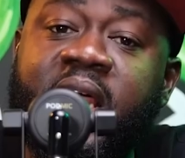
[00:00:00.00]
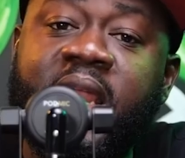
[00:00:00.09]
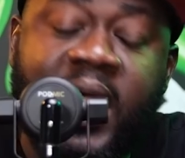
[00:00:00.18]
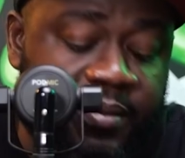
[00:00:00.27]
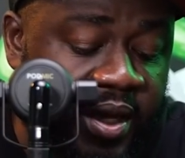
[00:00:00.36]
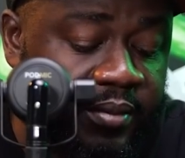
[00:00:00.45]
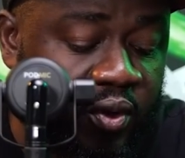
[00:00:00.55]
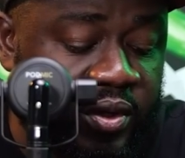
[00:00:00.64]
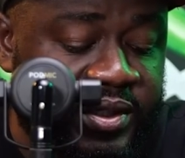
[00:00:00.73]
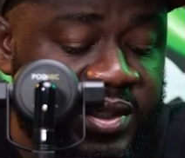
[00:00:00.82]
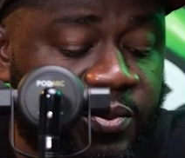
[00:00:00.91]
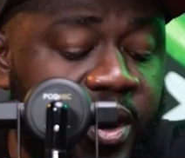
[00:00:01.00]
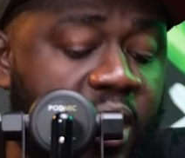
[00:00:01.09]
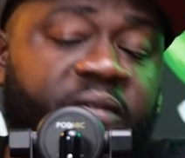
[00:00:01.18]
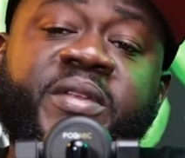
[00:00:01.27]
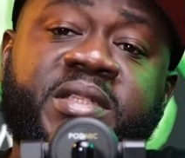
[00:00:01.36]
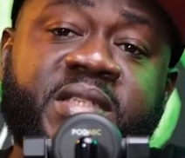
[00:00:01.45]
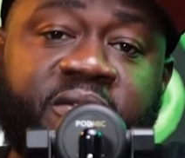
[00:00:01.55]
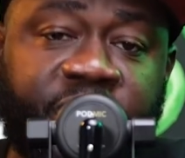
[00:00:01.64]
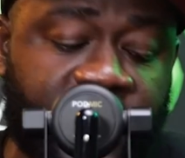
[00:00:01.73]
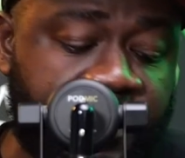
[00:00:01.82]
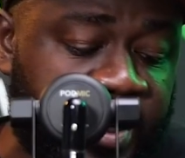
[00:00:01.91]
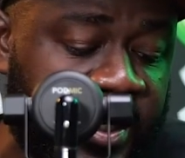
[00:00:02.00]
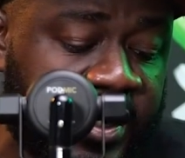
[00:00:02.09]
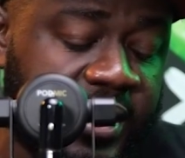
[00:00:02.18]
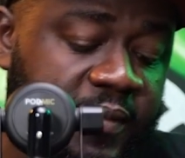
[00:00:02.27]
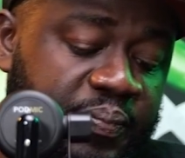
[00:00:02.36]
na lie, Ben, because he's been off the scene for a minute.